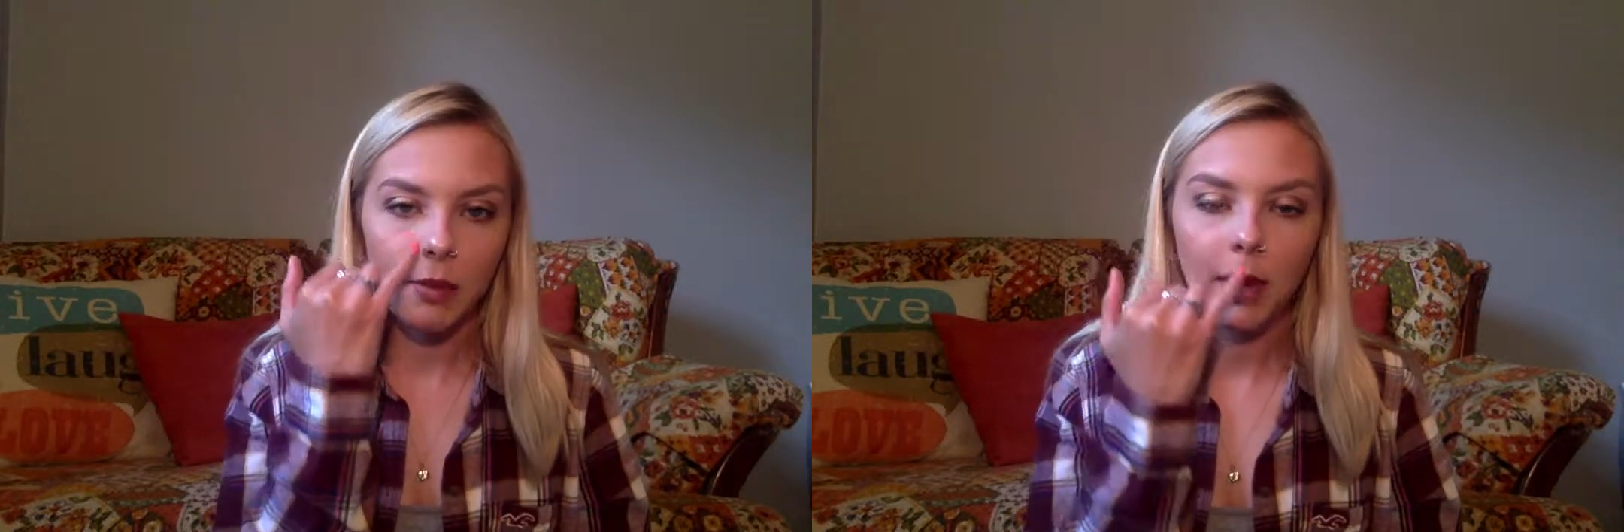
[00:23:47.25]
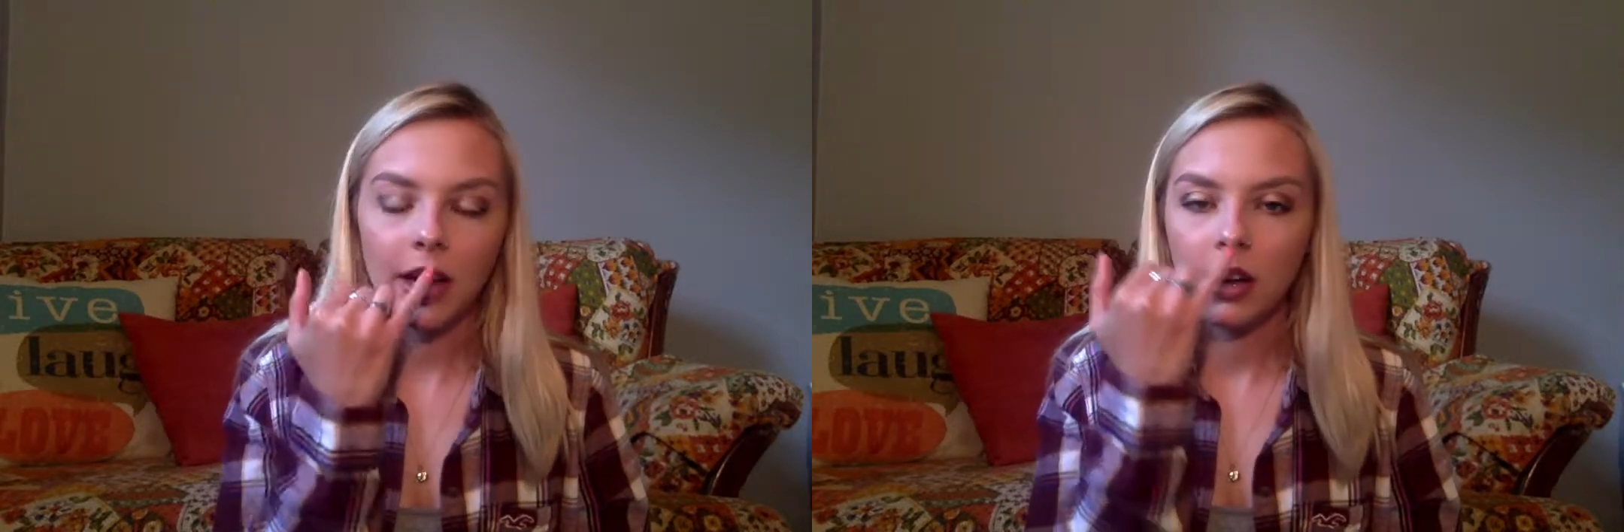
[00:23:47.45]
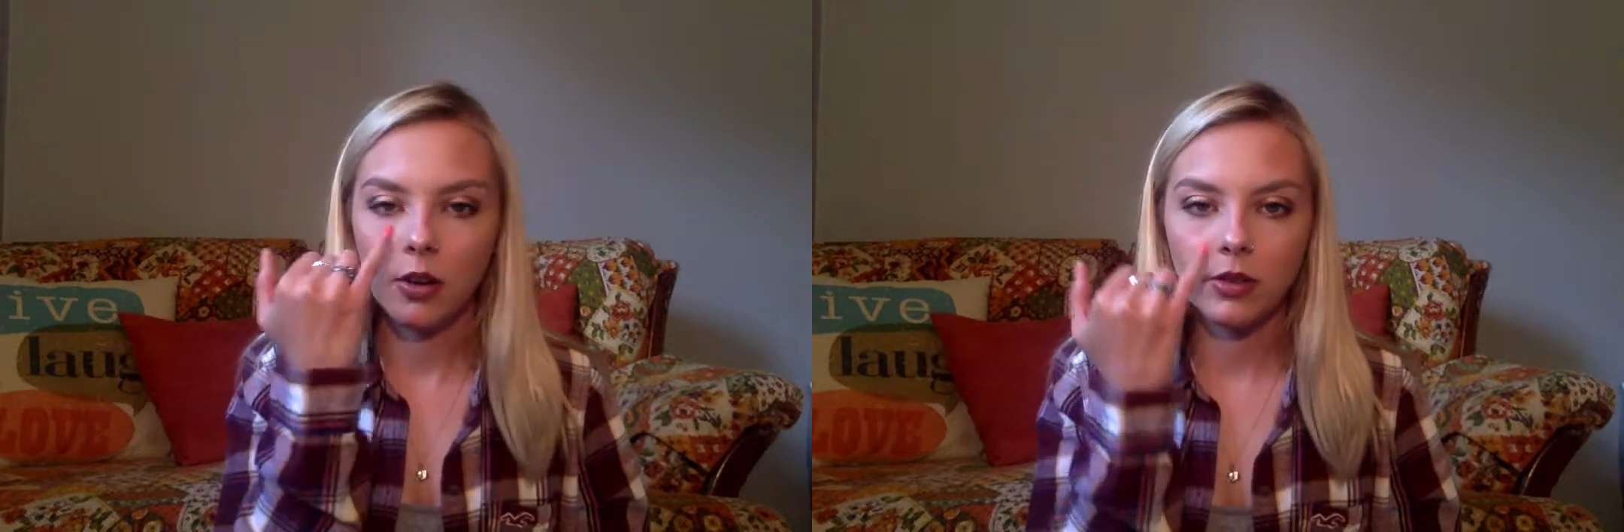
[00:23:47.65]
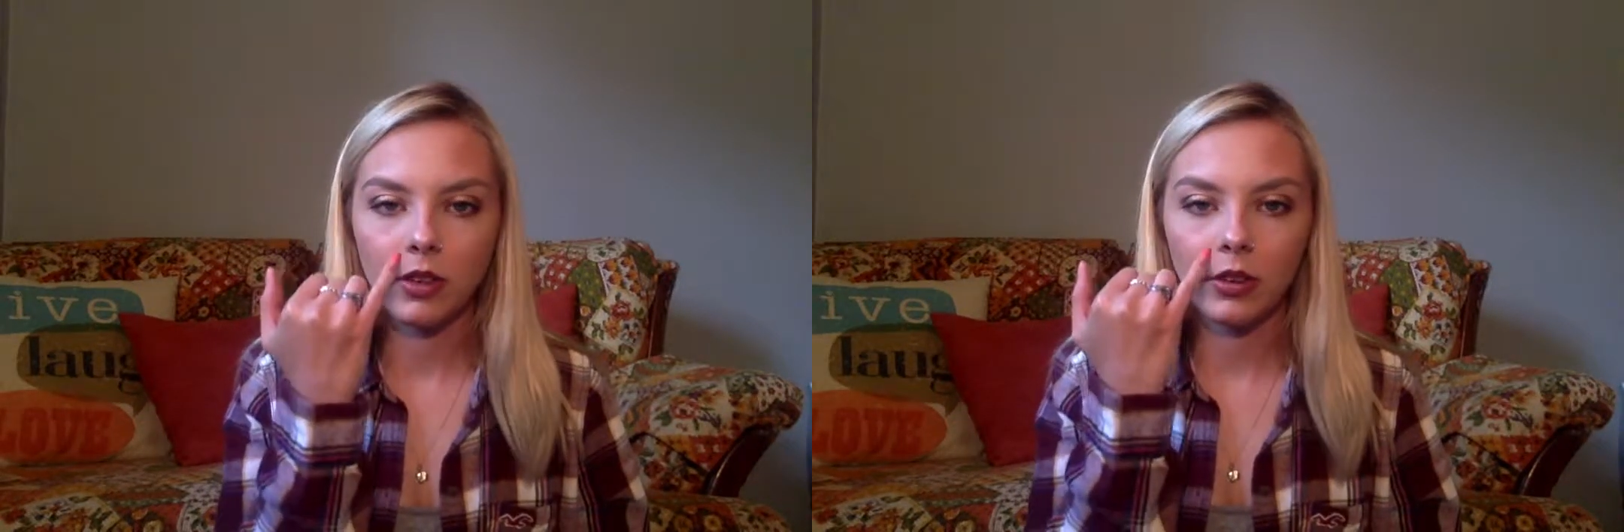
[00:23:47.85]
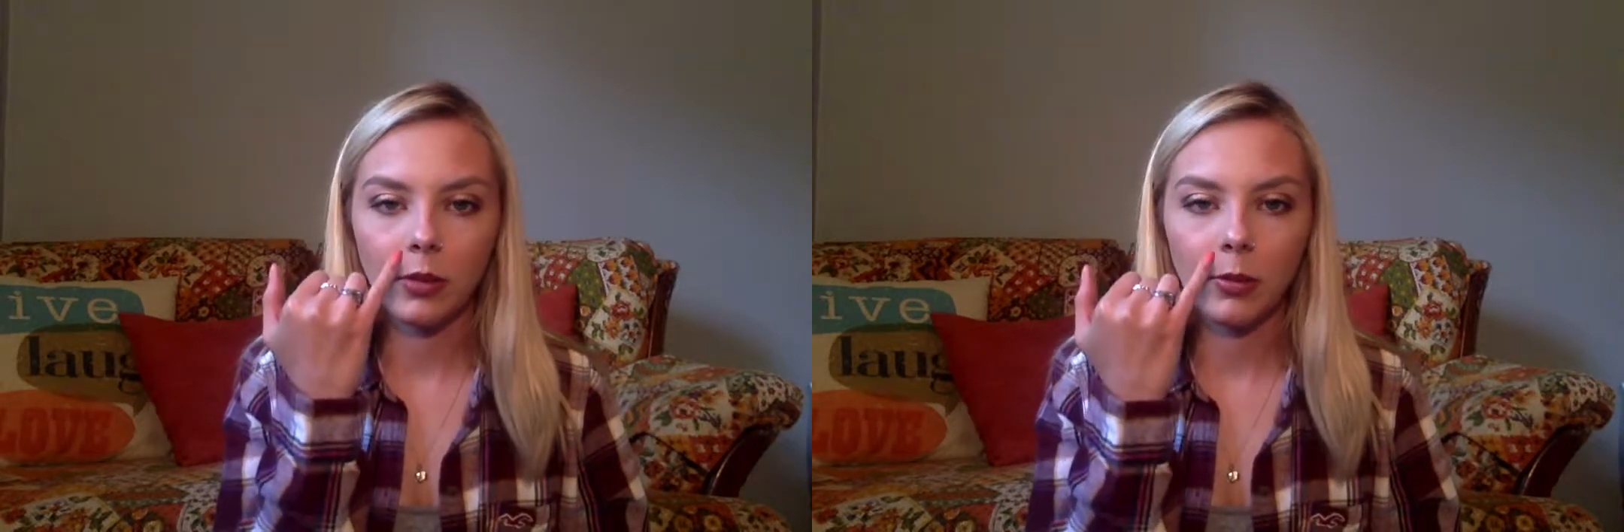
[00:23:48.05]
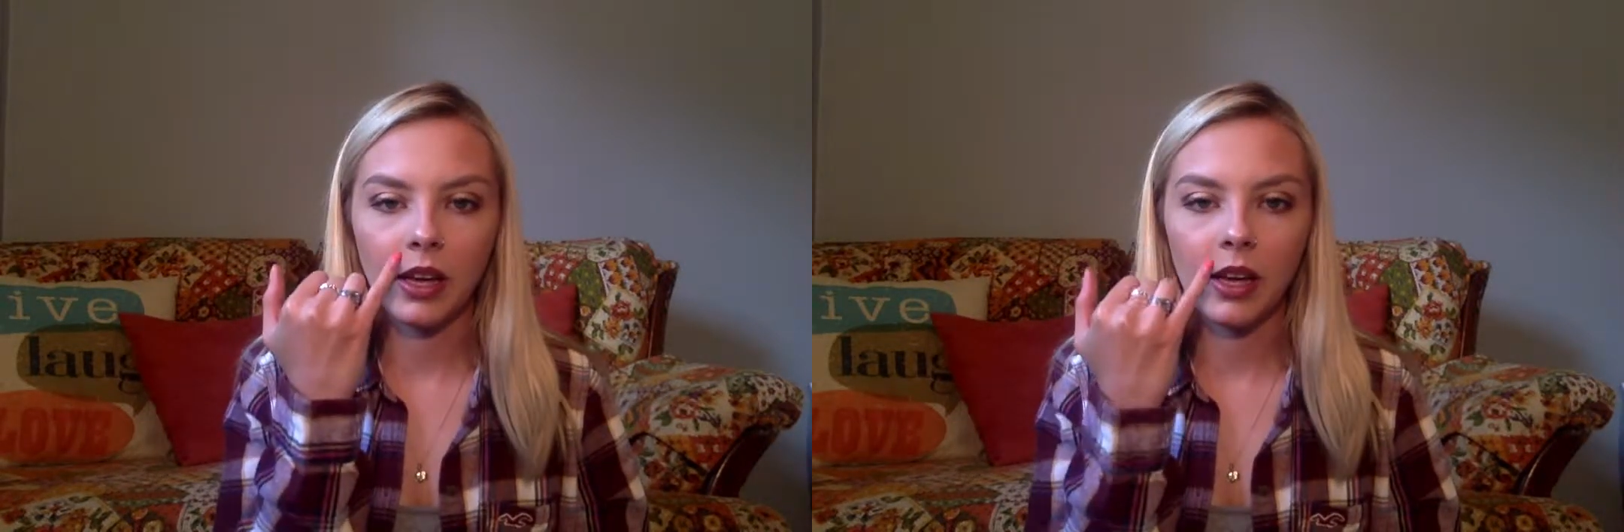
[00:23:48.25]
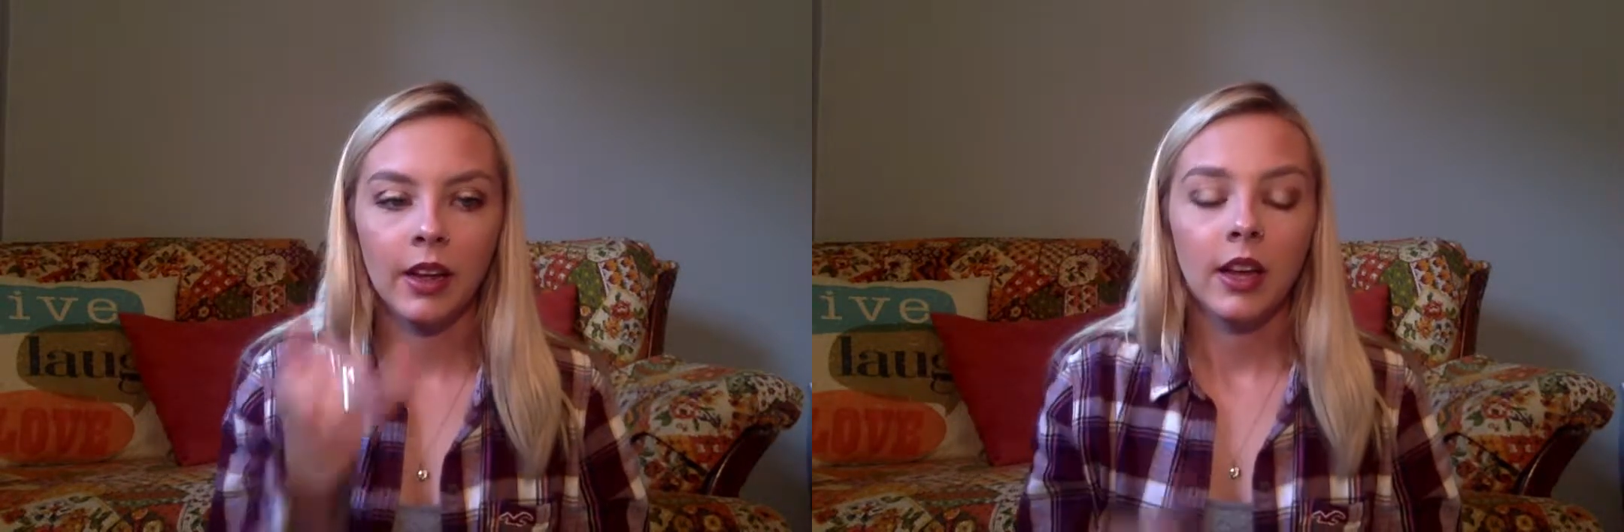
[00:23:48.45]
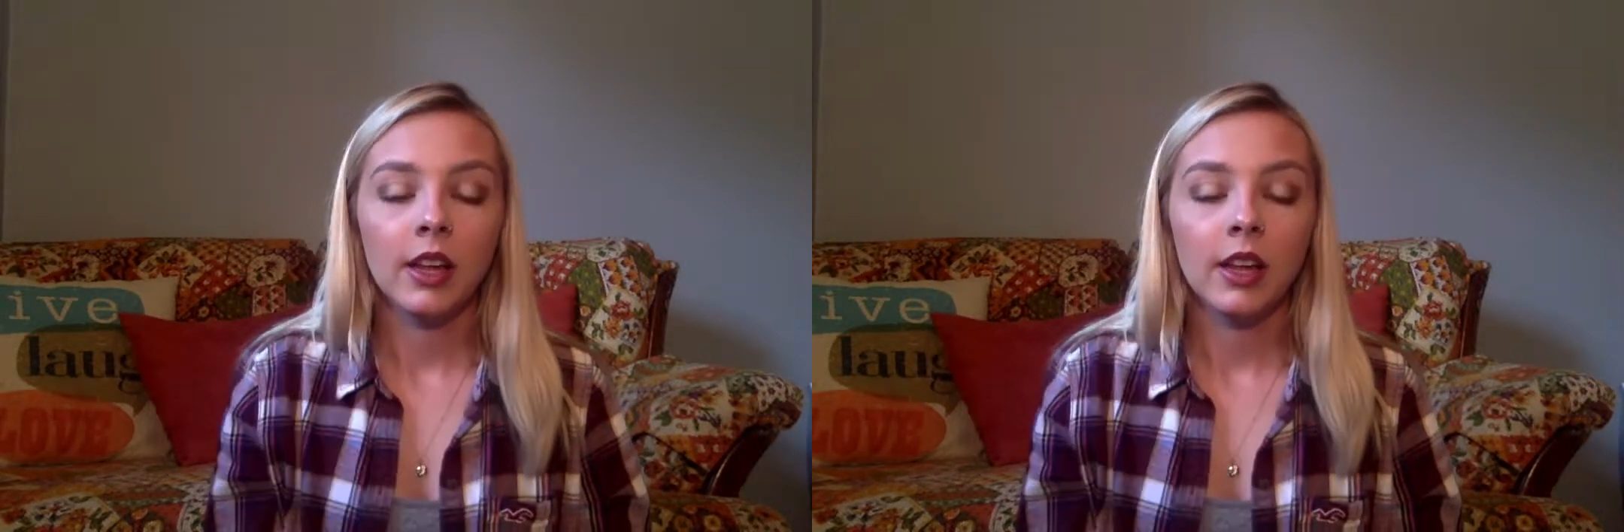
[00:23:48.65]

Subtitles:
my nose a little bit.